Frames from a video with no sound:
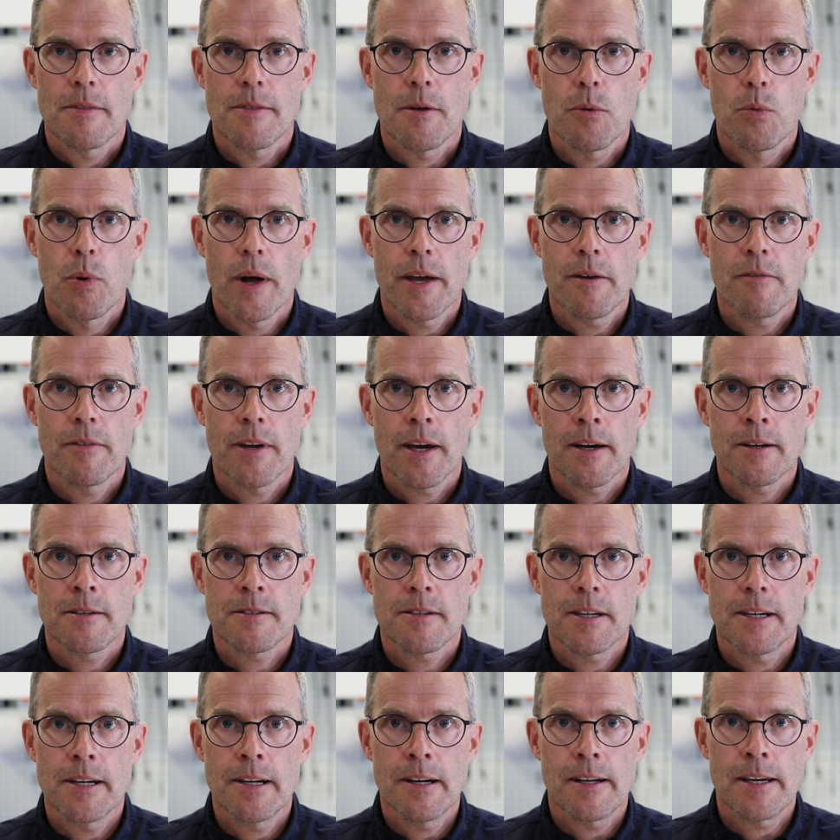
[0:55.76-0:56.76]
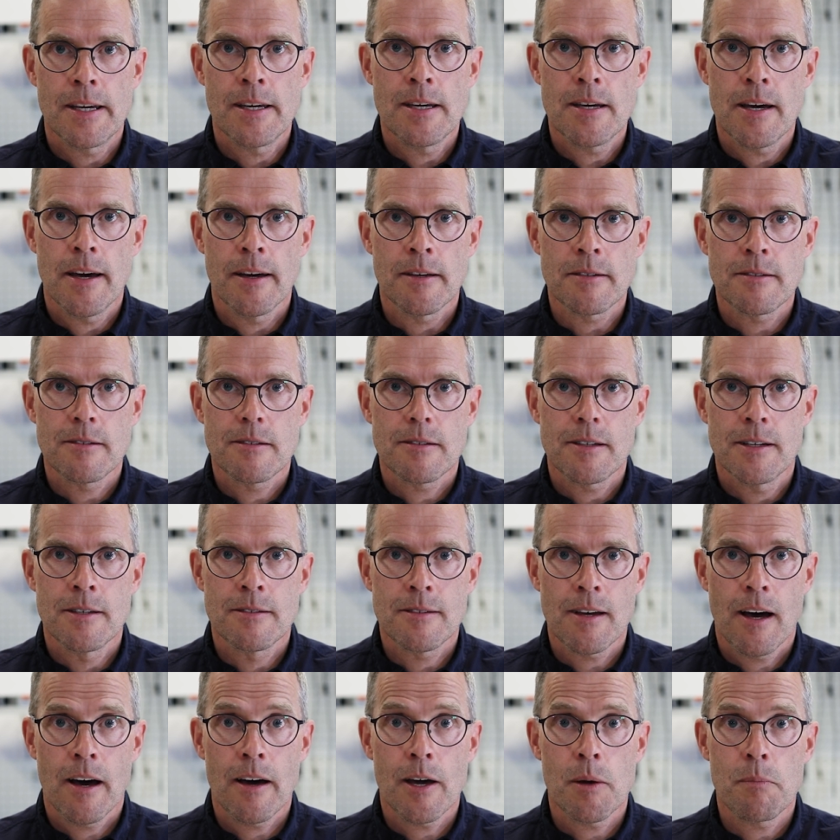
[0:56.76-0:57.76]
The Waveguide Seal ES
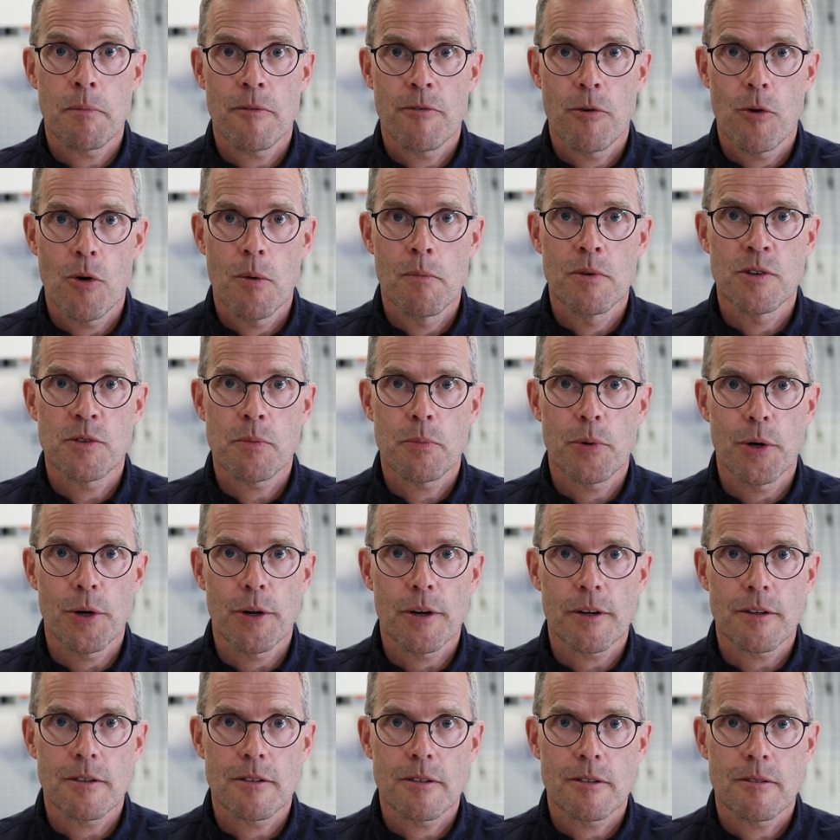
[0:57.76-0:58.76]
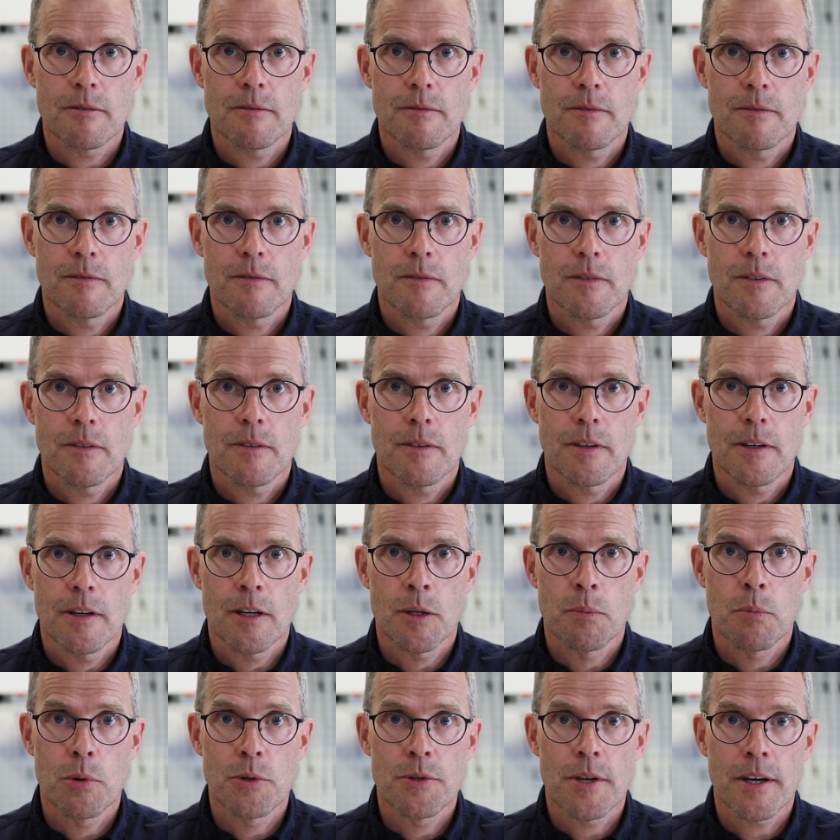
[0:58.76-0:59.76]
is a high-performance product
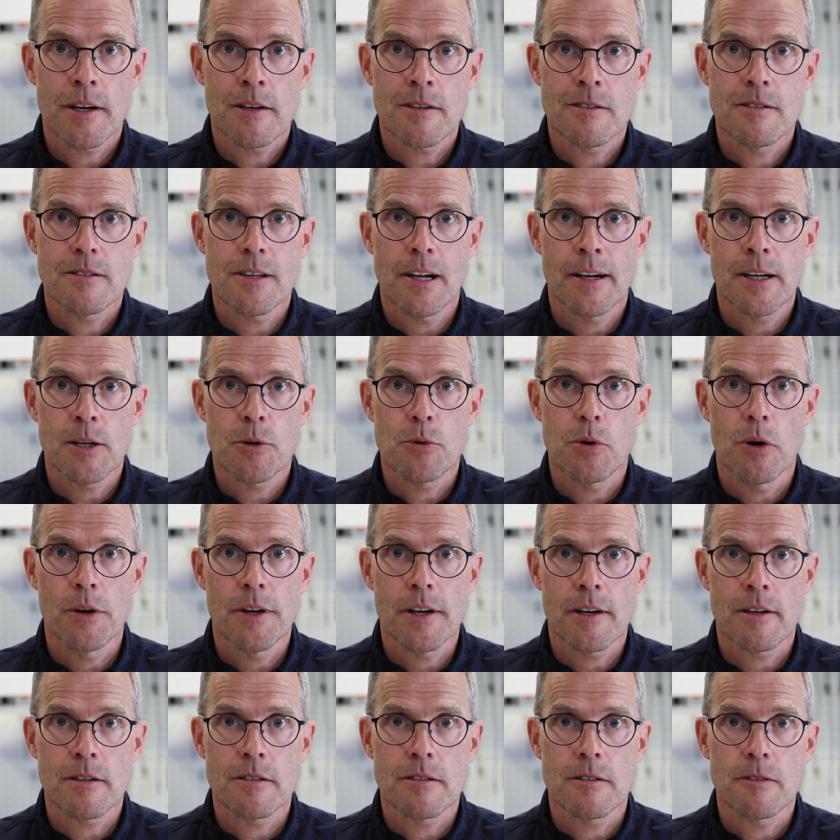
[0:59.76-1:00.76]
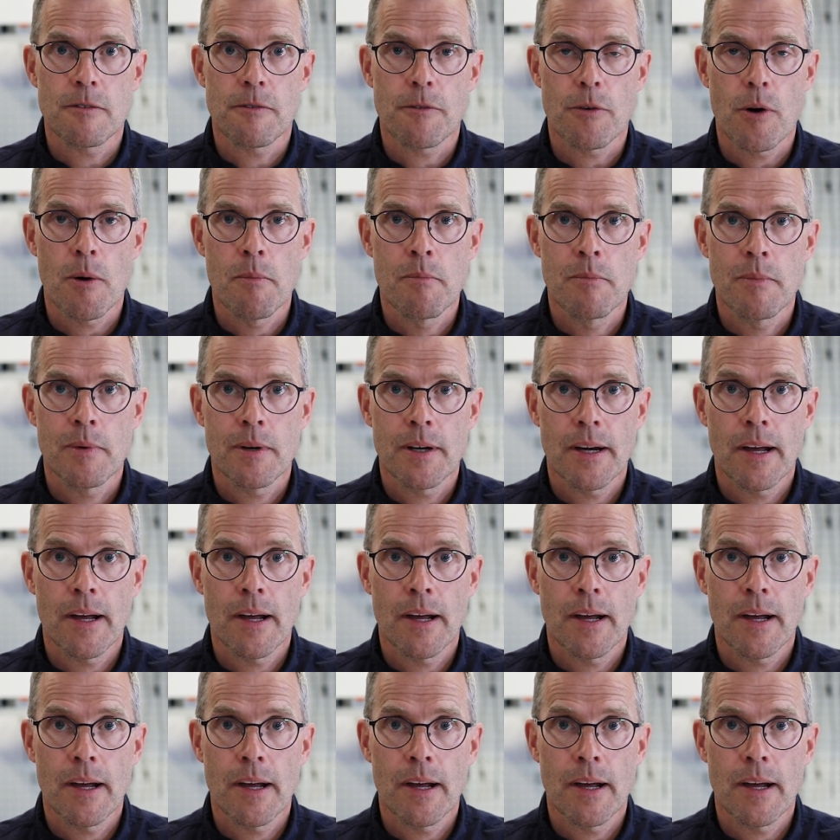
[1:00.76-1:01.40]
it protects electronics from